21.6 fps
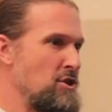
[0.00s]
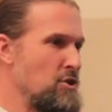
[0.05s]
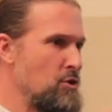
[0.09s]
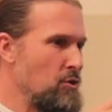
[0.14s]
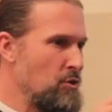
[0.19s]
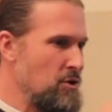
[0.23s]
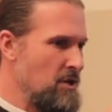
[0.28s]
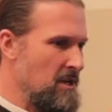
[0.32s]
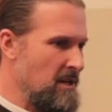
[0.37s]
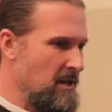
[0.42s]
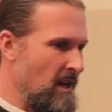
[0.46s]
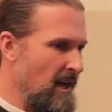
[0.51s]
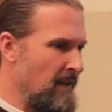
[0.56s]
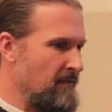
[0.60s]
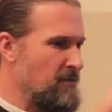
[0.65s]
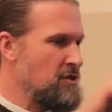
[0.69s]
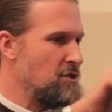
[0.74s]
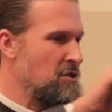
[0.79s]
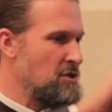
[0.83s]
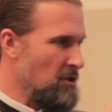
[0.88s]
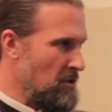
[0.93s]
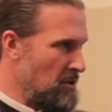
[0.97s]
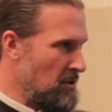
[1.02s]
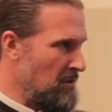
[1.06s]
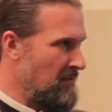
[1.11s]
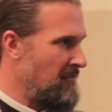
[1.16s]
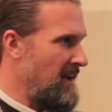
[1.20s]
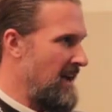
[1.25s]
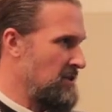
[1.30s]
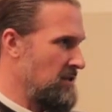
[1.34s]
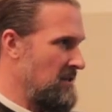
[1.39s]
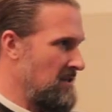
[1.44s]
the union of soul
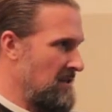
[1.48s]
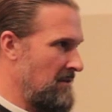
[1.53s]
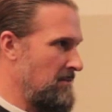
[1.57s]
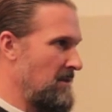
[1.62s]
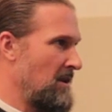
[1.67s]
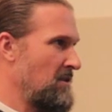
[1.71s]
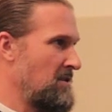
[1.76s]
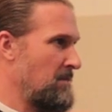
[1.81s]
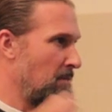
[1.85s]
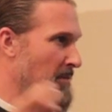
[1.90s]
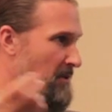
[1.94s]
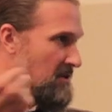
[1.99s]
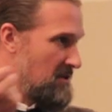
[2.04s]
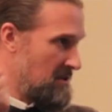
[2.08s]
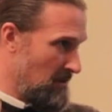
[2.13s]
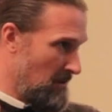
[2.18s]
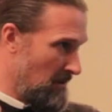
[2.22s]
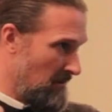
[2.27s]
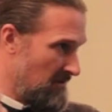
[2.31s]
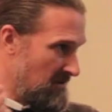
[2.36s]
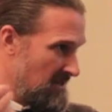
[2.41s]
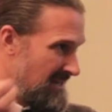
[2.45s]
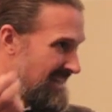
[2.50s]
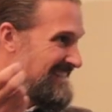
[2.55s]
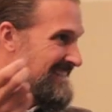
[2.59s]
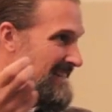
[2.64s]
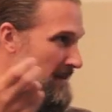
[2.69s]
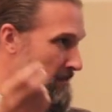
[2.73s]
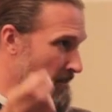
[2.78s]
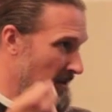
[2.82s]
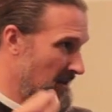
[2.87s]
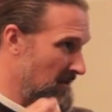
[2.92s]
fashioned in marriage preserves
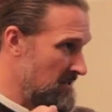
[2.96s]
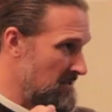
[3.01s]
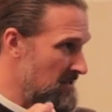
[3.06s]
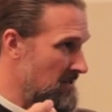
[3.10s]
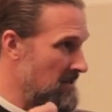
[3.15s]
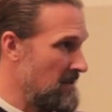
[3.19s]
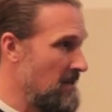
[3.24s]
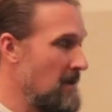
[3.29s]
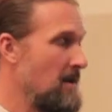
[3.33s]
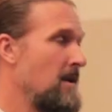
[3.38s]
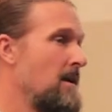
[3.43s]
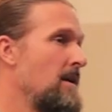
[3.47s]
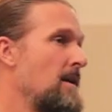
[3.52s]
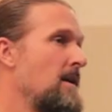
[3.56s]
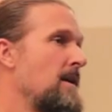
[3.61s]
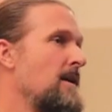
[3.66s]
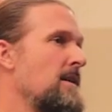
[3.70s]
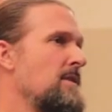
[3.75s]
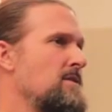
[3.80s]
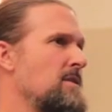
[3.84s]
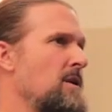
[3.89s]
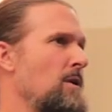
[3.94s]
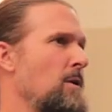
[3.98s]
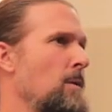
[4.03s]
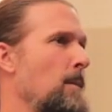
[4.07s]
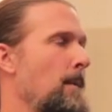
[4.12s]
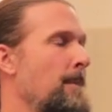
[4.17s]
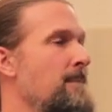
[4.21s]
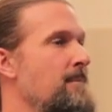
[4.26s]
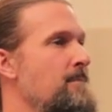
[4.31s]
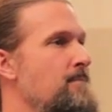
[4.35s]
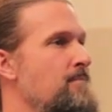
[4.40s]
and deepens.
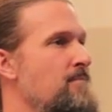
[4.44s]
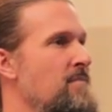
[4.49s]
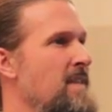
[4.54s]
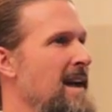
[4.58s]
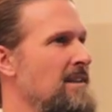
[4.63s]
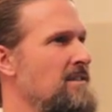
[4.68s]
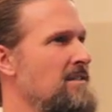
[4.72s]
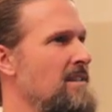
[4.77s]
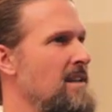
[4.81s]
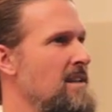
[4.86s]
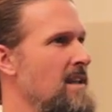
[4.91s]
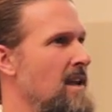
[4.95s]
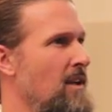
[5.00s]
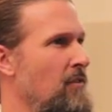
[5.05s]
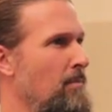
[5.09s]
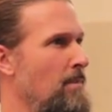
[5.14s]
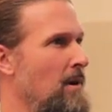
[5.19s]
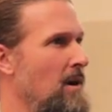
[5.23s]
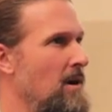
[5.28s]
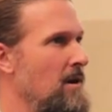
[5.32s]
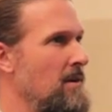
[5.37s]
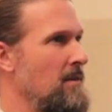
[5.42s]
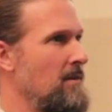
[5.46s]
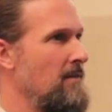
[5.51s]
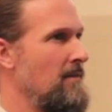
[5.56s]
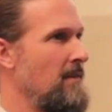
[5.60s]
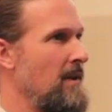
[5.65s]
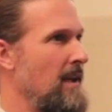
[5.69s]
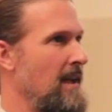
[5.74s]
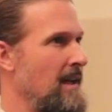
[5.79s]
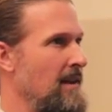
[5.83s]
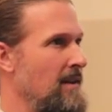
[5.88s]
So that's the yes part,
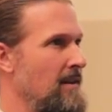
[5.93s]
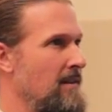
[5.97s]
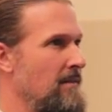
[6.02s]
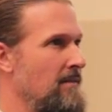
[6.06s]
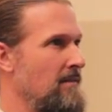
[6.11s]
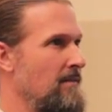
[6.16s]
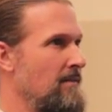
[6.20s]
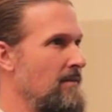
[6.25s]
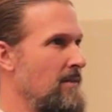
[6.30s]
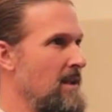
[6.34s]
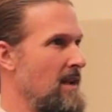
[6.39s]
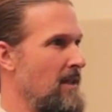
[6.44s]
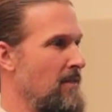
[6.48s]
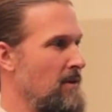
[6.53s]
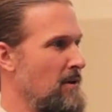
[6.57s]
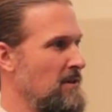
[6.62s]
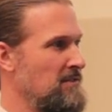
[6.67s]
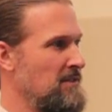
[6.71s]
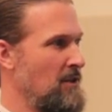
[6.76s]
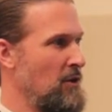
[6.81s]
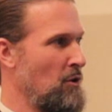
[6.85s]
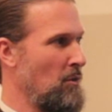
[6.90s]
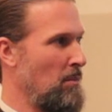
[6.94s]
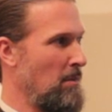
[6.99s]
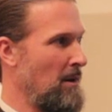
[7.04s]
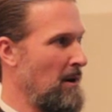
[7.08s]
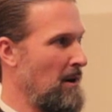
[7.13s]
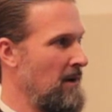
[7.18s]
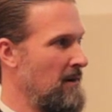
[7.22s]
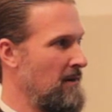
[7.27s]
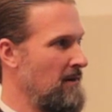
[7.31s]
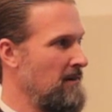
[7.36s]
and the other is the no
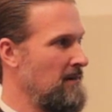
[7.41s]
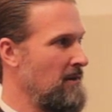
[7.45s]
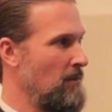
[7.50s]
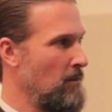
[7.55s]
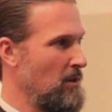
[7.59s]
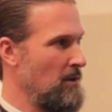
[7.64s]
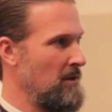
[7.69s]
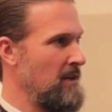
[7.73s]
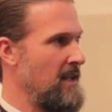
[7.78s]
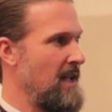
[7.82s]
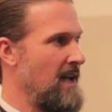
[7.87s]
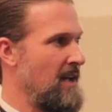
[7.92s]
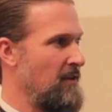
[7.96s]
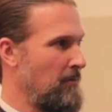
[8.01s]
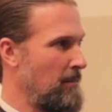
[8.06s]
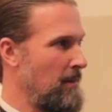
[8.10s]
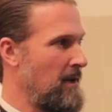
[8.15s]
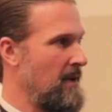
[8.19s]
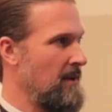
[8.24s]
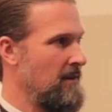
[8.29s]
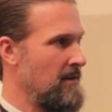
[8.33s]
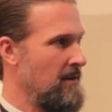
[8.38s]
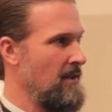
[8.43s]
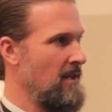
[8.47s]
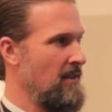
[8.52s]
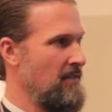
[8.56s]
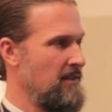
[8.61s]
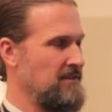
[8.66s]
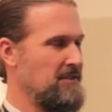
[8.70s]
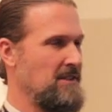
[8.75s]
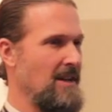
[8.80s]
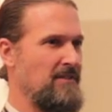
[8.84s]
part, the worldly aspect,
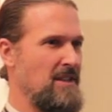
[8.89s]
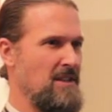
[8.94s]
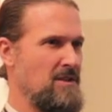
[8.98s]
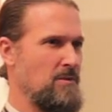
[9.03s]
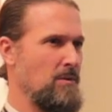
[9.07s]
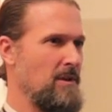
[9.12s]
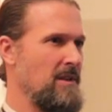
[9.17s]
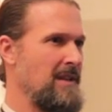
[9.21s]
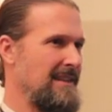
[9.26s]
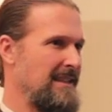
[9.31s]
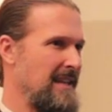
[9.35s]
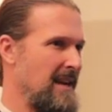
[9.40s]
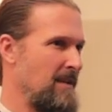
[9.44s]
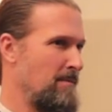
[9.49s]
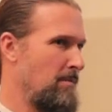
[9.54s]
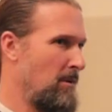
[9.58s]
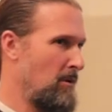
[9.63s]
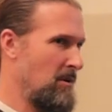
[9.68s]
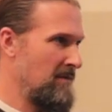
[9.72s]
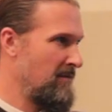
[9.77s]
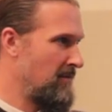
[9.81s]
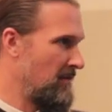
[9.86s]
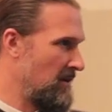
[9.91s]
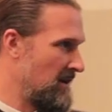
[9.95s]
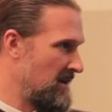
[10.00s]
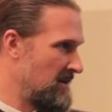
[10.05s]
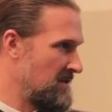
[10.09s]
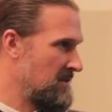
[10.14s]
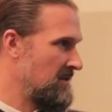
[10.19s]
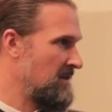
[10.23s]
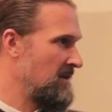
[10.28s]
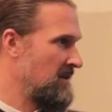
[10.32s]
the stuff that's really not that important for
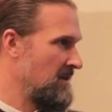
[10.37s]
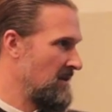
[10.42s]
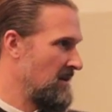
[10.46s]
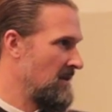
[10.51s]
us.